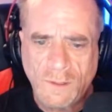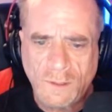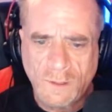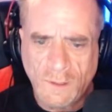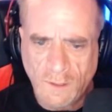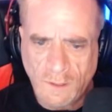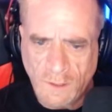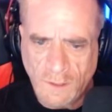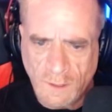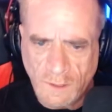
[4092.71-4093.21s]

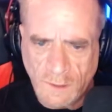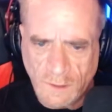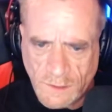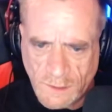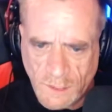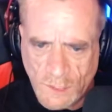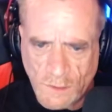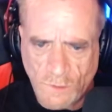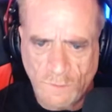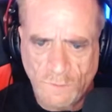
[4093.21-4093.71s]
in
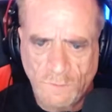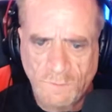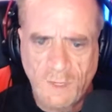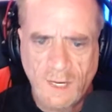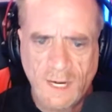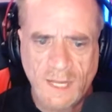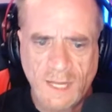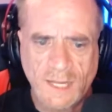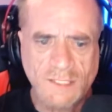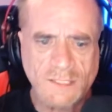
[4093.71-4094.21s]
his own
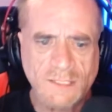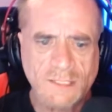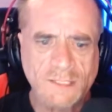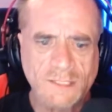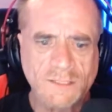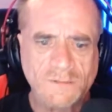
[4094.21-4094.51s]
place,